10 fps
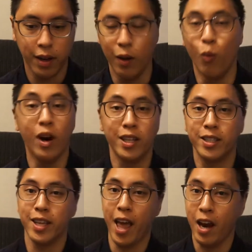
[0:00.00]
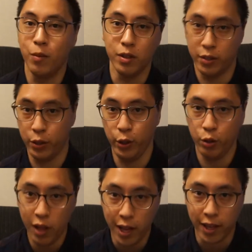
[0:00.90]
what animal do you
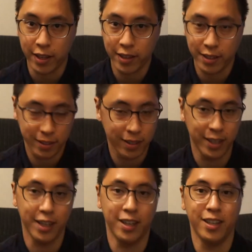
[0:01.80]
like? And then